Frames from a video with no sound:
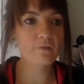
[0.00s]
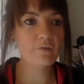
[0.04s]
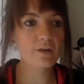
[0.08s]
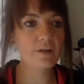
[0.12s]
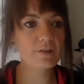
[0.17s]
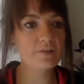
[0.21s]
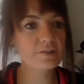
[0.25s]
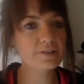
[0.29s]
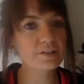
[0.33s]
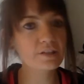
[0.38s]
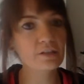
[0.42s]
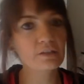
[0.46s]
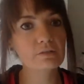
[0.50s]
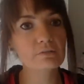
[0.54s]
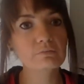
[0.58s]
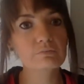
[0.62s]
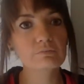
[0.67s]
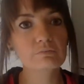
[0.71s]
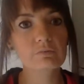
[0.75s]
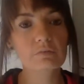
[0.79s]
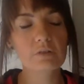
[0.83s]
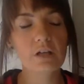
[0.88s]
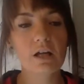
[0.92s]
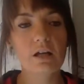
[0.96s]
until
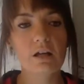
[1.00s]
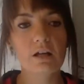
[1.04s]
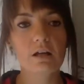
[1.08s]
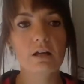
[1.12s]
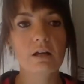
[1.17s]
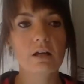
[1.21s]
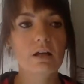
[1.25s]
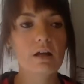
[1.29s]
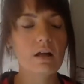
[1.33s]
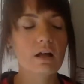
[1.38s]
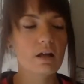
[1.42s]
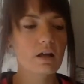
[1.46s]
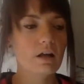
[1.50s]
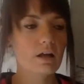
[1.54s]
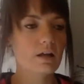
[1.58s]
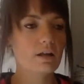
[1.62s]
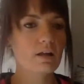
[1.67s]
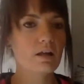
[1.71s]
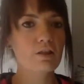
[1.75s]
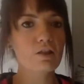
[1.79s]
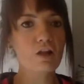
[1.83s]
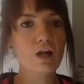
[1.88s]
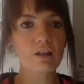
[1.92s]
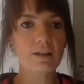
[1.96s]

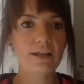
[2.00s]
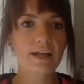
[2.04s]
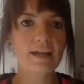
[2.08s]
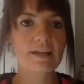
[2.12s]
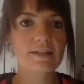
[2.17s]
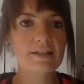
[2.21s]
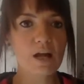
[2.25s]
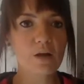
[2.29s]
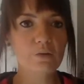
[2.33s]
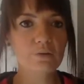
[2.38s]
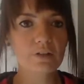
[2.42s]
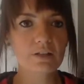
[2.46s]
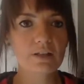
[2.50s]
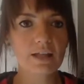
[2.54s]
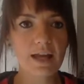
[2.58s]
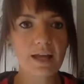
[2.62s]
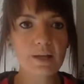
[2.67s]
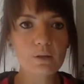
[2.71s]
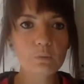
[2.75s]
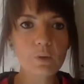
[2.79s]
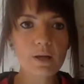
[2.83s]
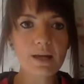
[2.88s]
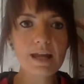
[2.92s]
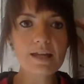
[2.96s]
a lot later down the
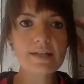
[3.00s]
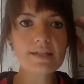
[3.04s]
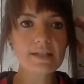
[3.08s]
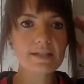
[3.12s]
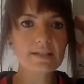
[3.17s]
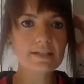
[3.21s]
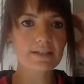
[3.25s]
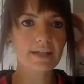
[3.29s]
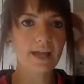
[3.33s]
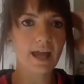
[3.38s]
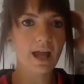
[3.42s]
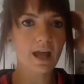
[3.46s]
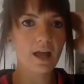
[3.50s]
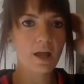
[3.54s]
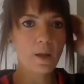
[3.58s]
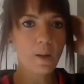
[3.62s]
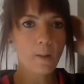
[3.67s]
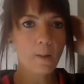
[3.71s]
line, when I did get